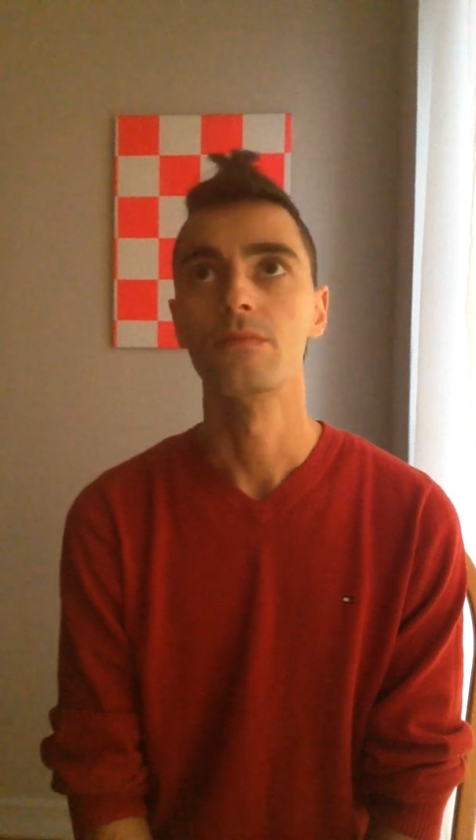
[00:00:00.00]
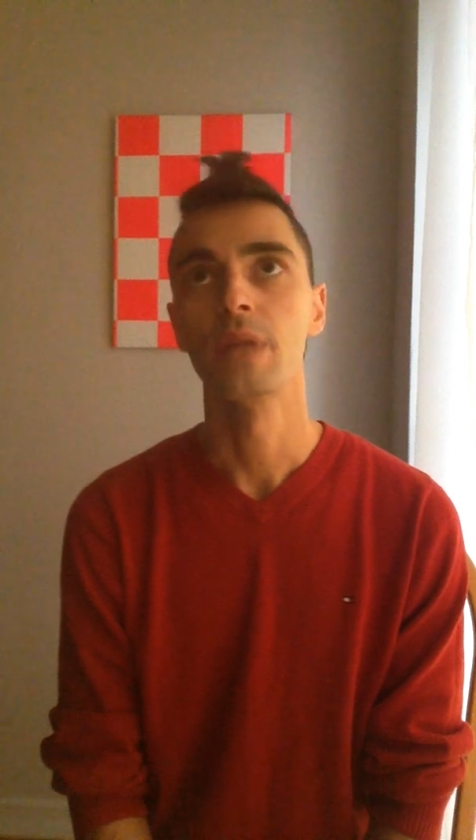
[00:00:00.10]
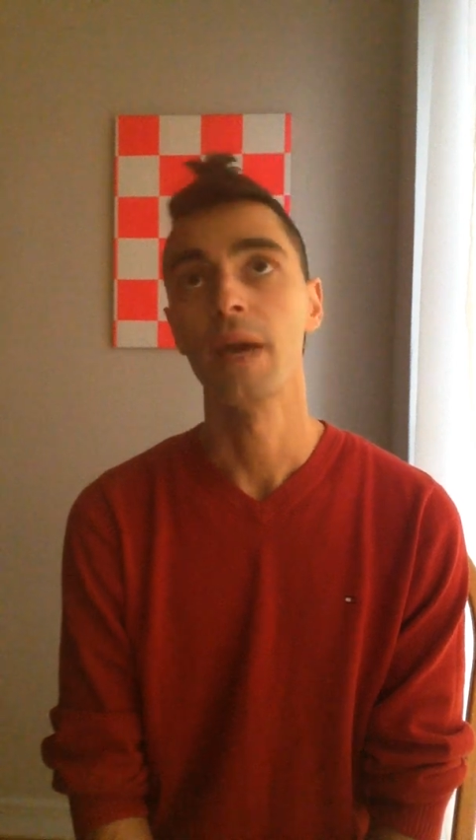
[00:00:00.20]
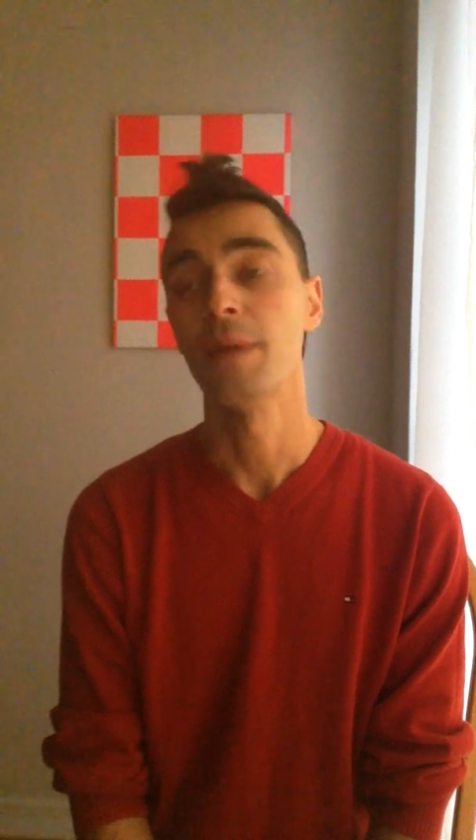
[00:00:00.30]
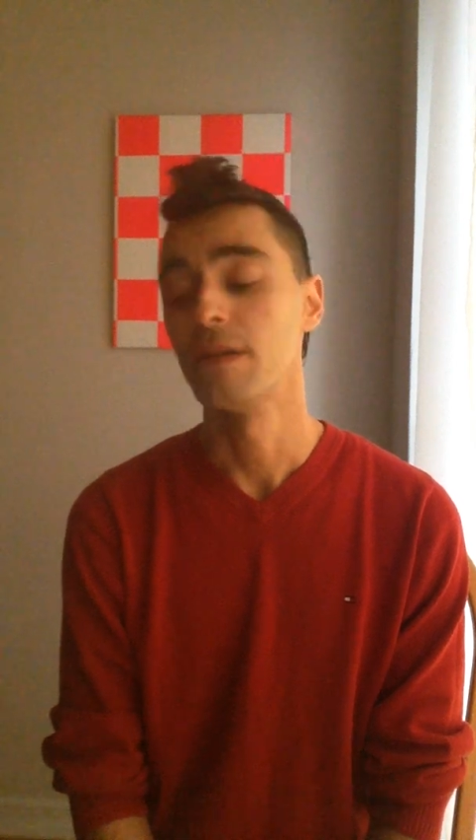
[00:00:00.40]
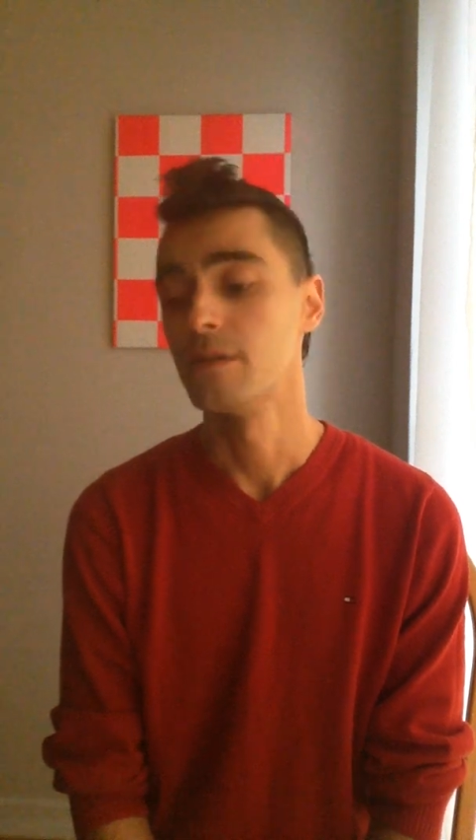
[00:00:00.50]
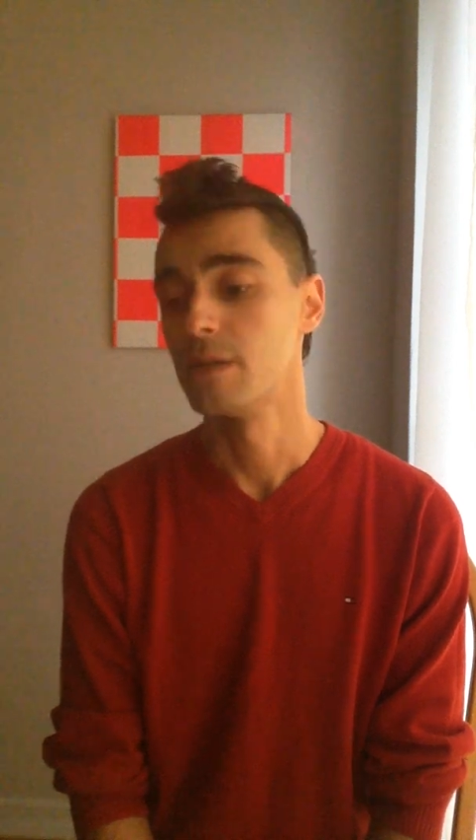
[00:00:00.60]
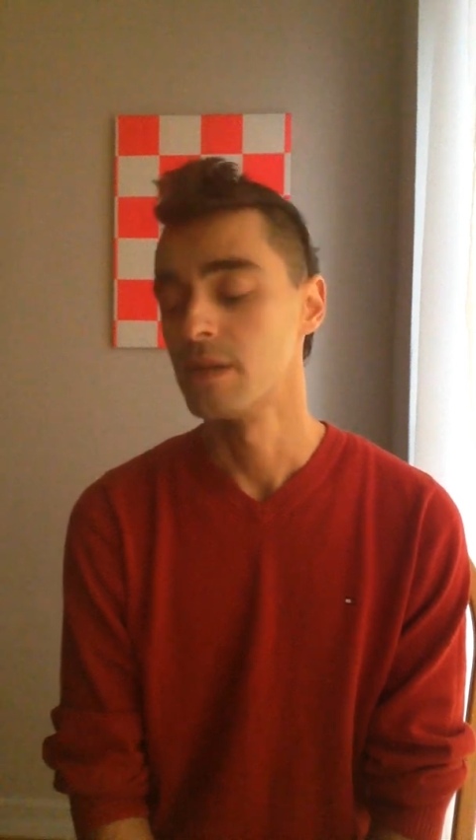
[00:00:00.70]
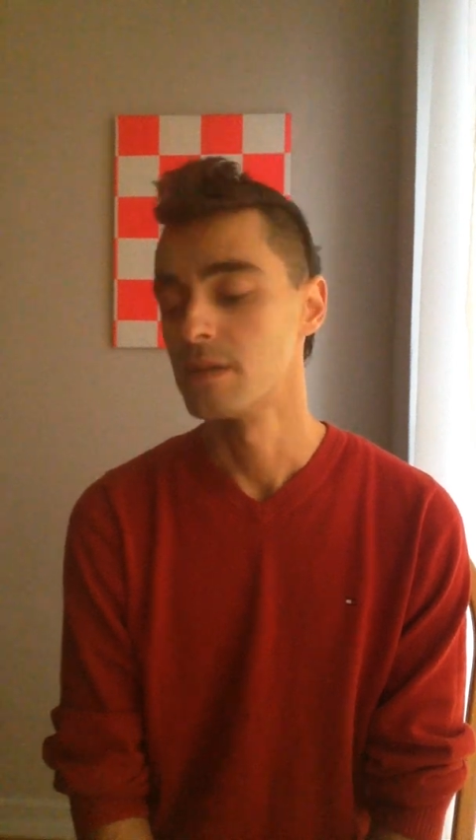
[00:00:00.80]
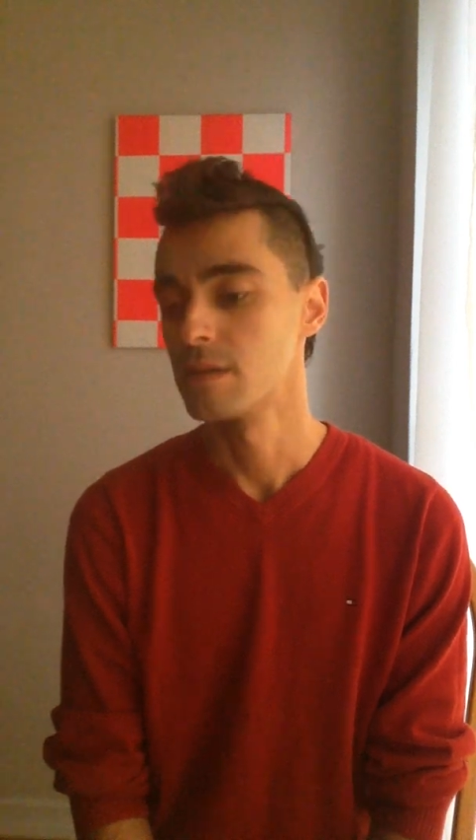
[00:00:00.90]
Yeah, man,
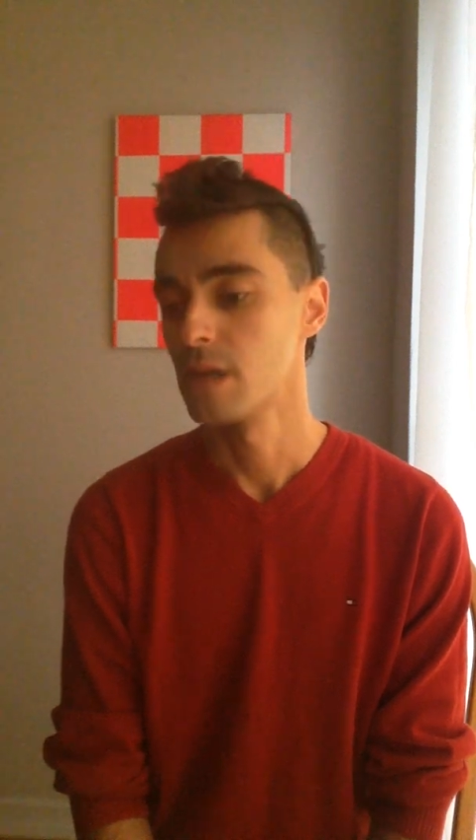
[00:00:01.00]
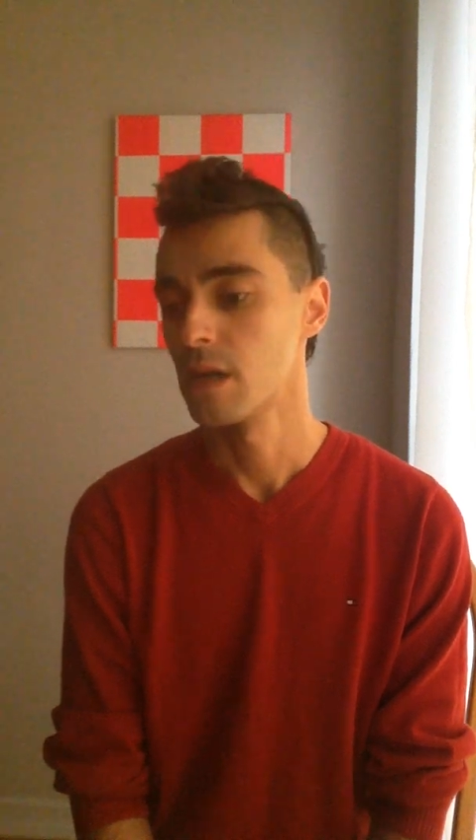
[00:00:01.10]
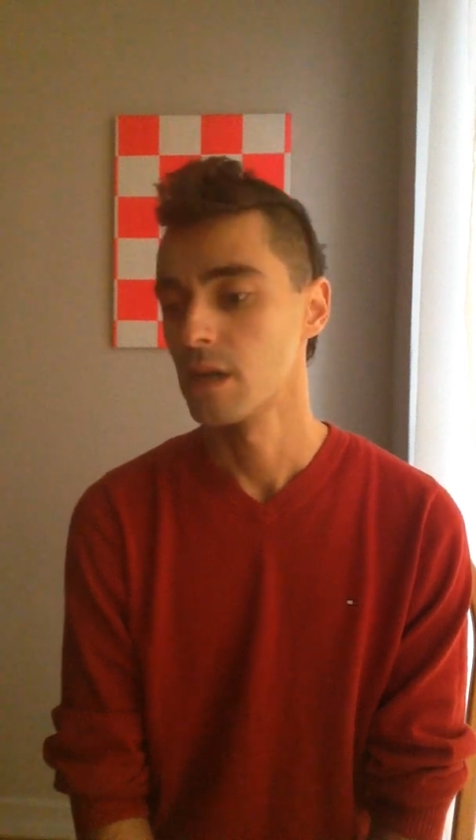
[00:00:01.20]
it's